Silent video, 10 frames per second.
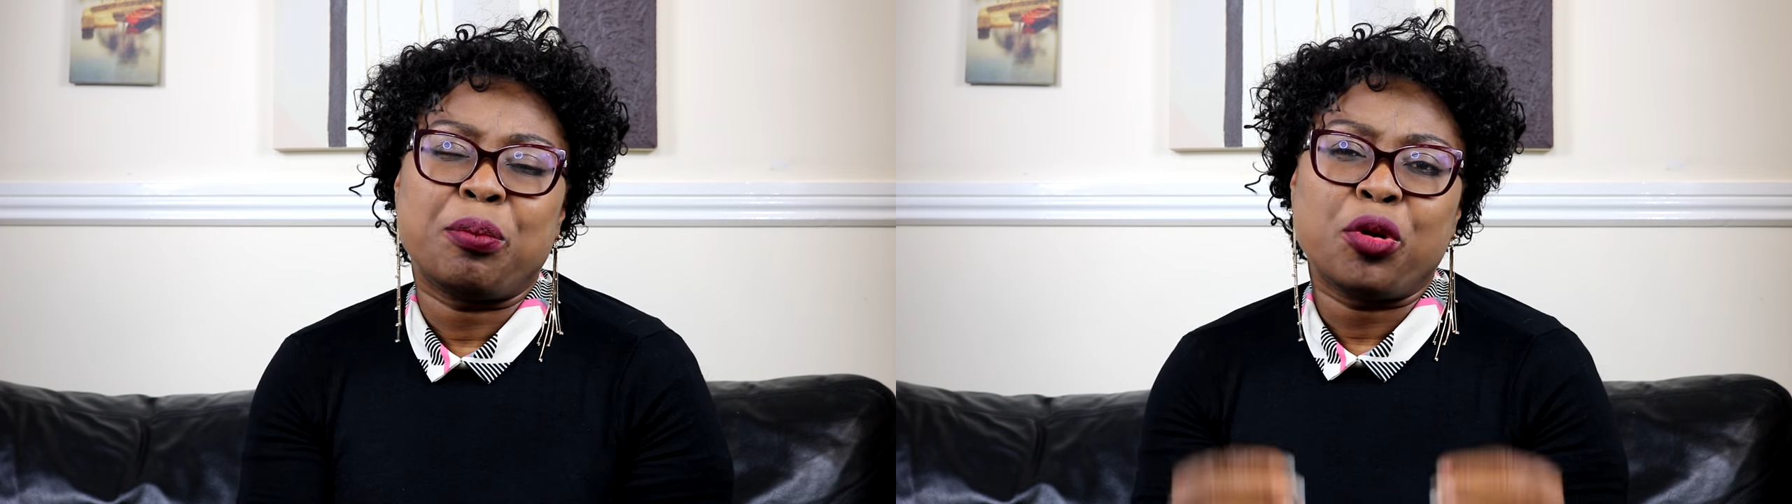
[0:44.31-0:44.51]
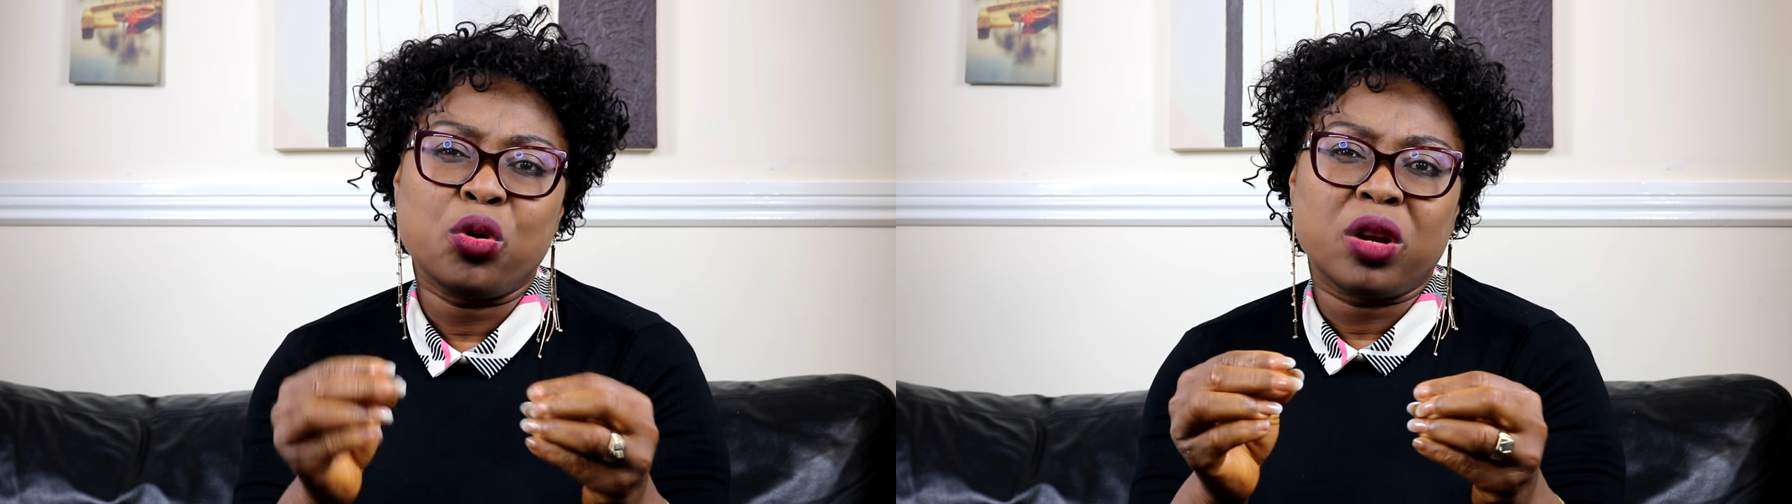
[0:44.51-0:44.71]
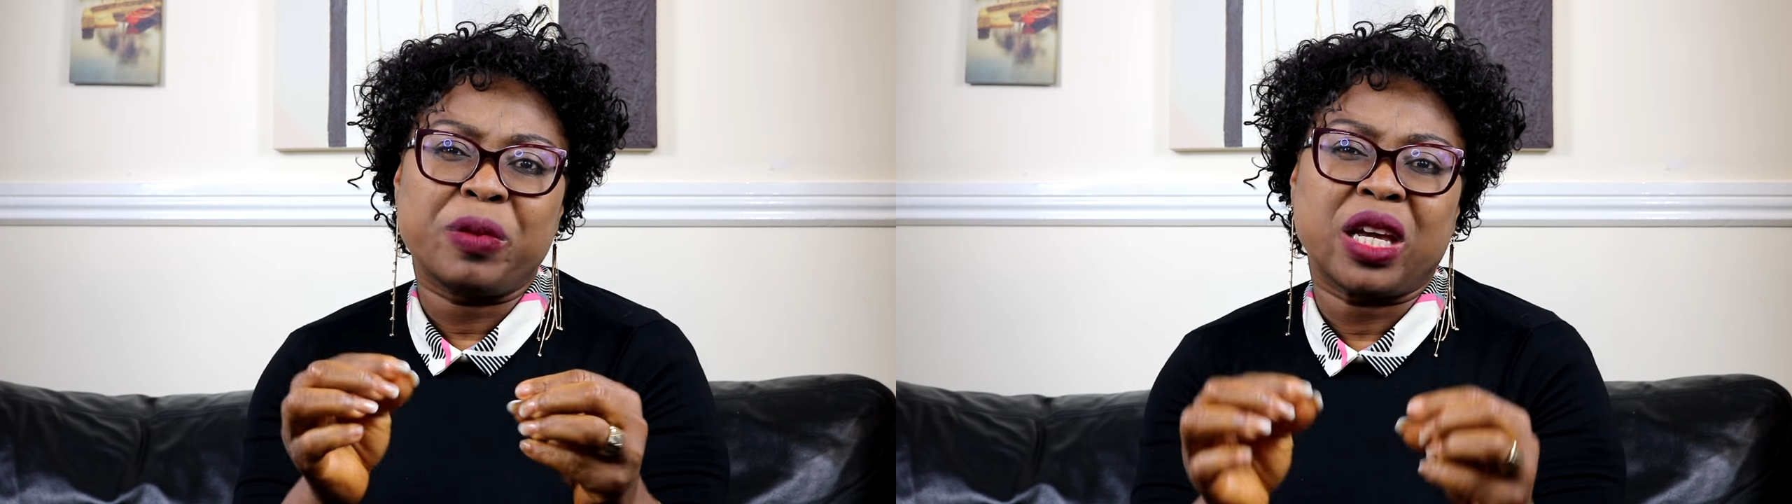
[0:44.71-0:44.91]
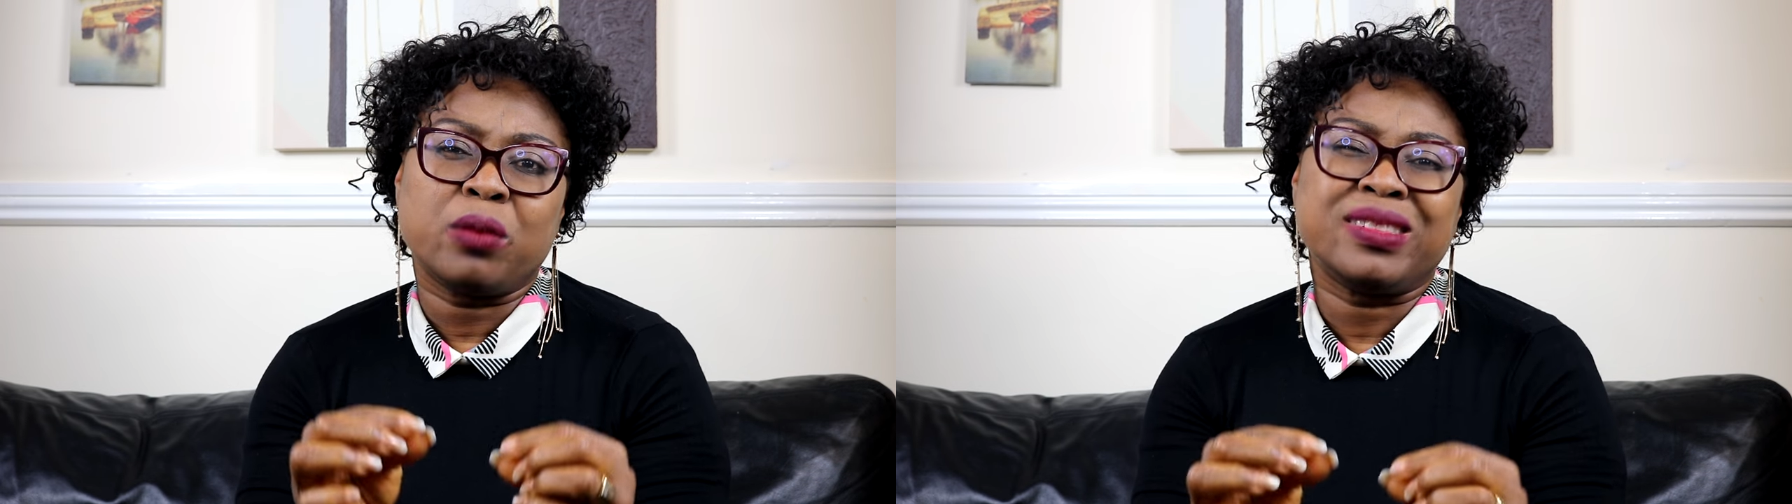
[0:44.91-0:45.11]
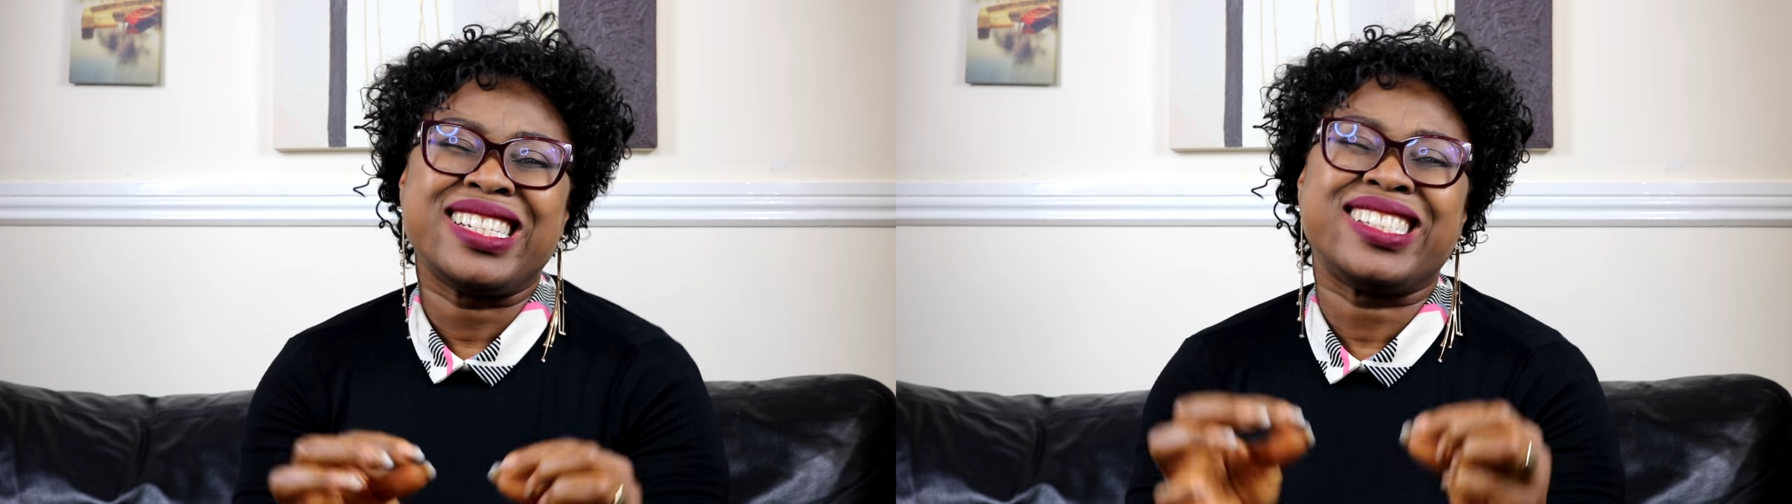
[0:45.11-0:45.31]
product
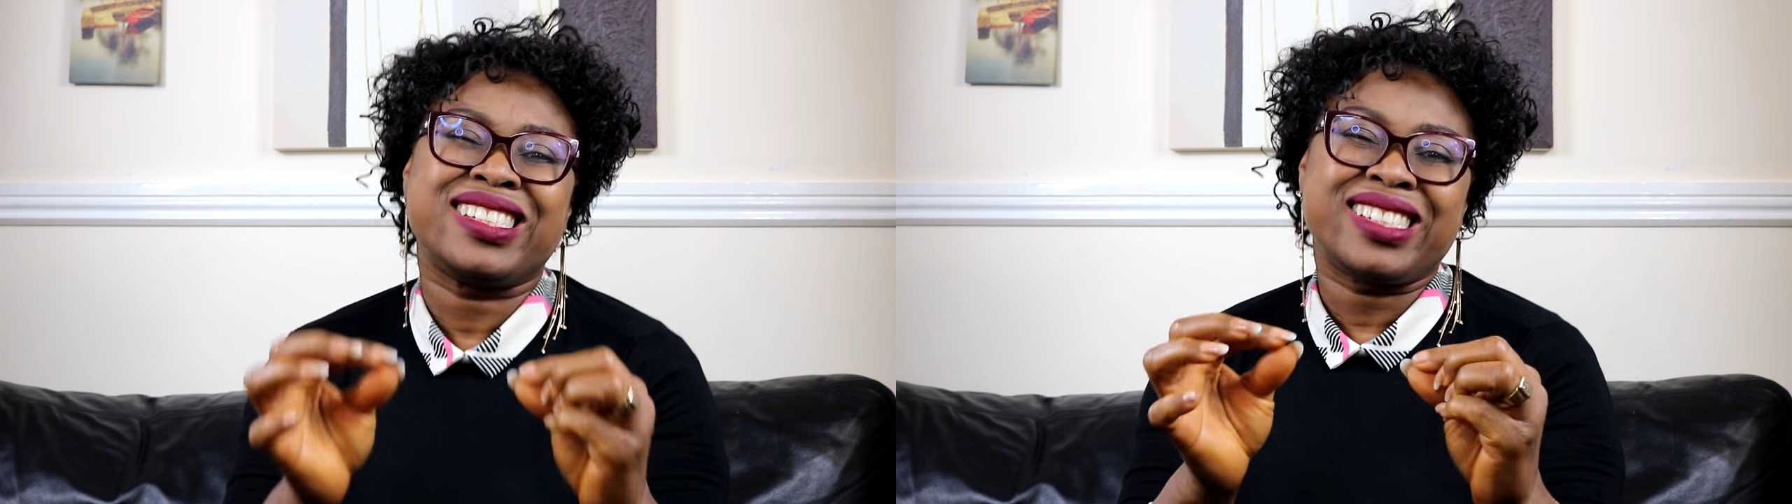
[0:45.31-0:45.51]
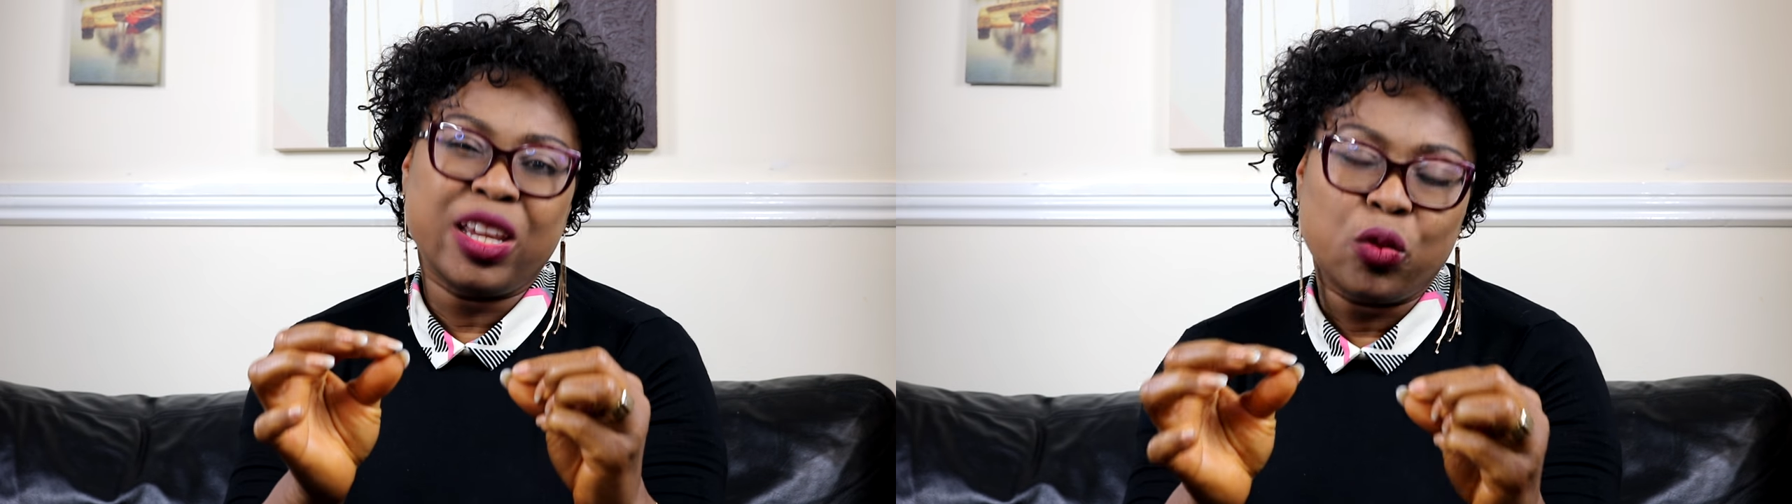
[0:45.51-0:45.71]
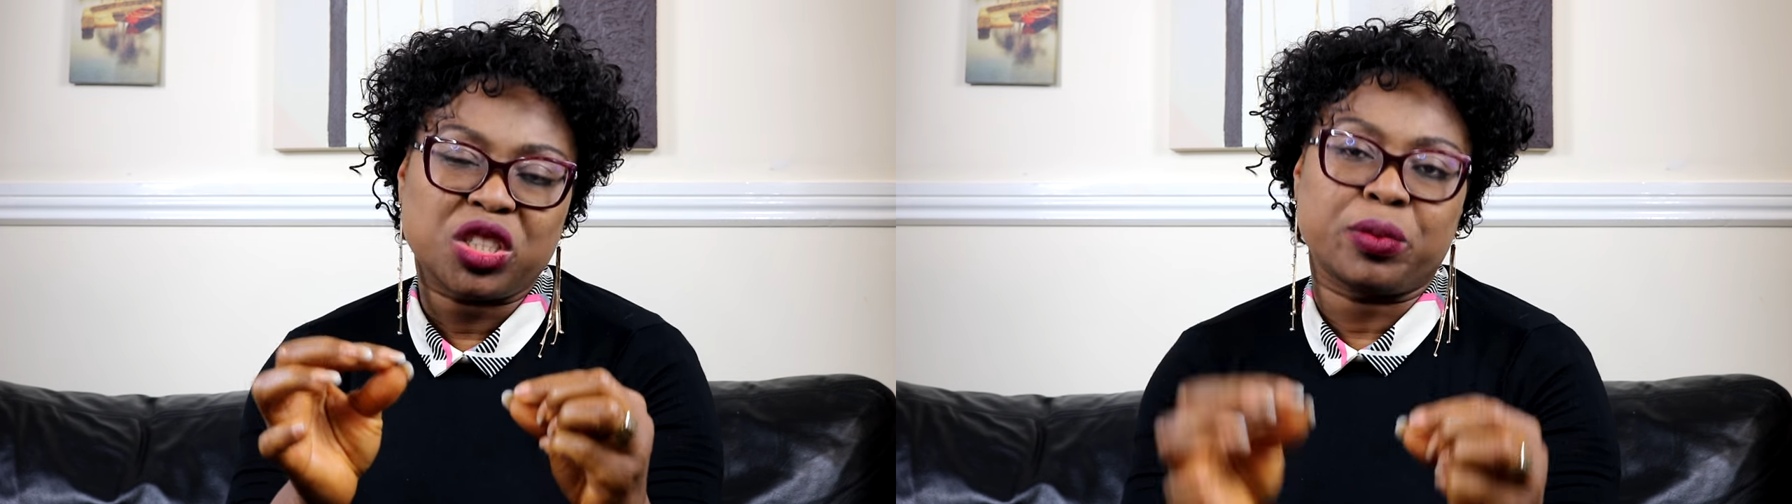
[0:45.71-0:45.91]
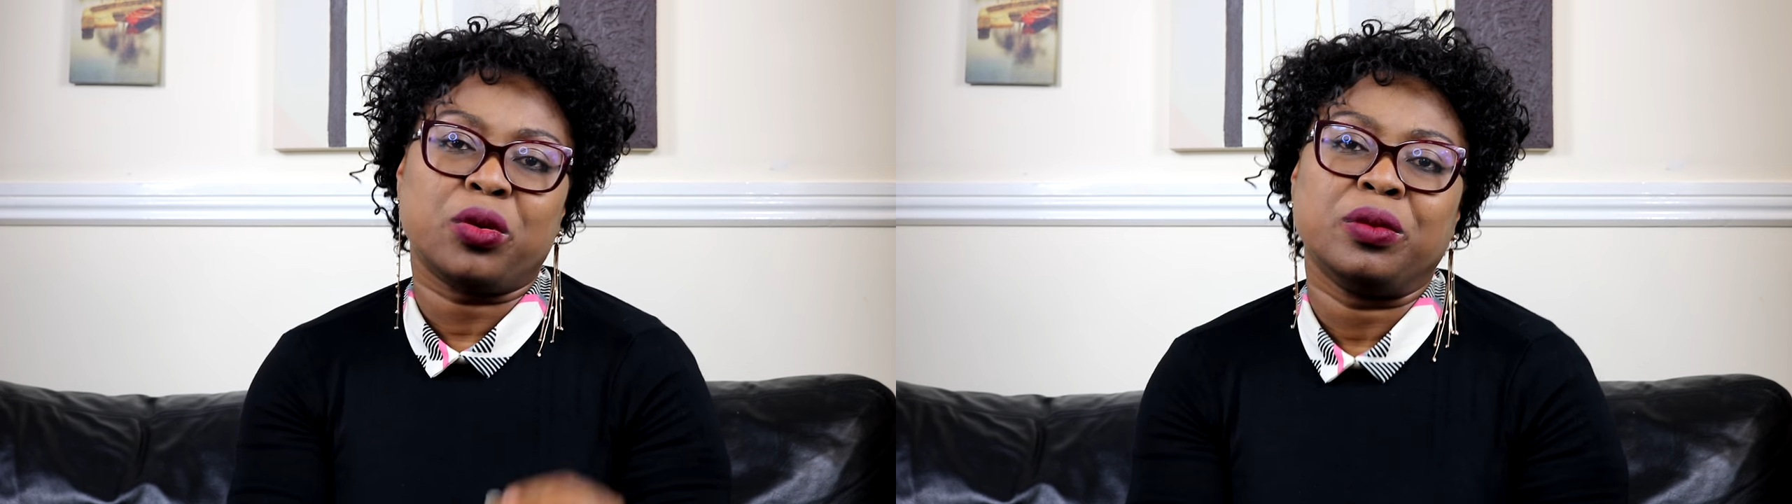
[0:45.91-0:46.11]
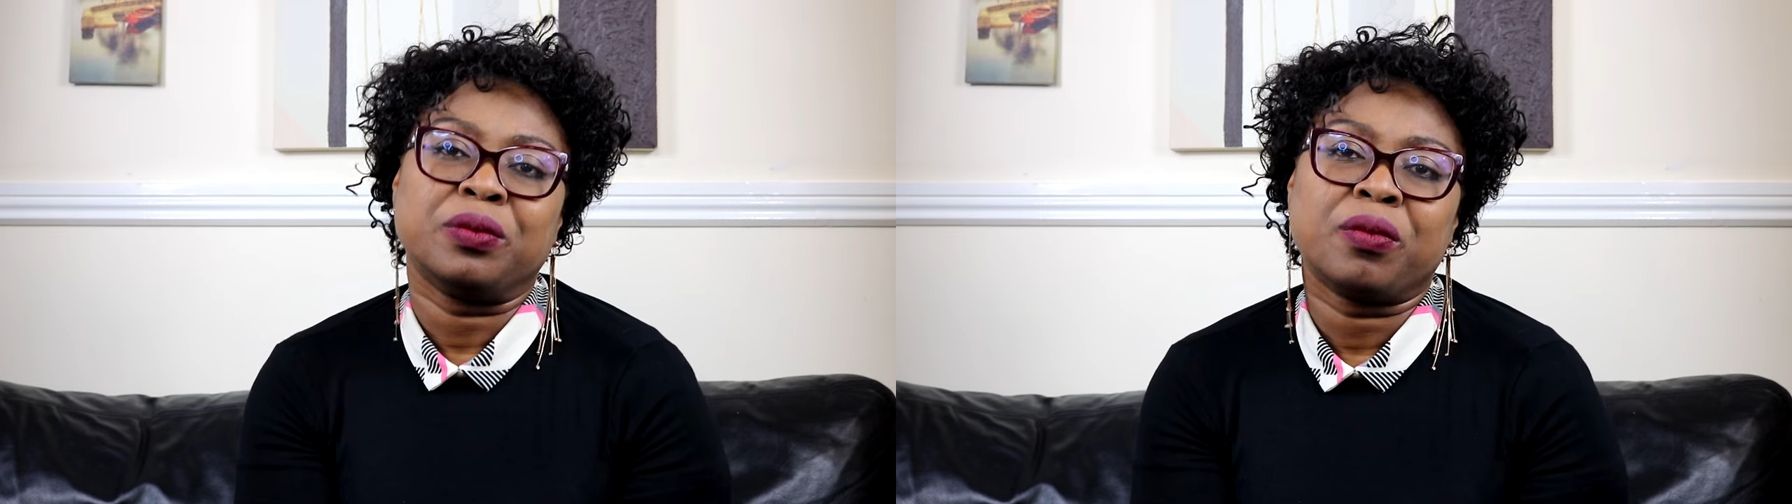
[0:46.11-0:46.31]
becomes distinguishable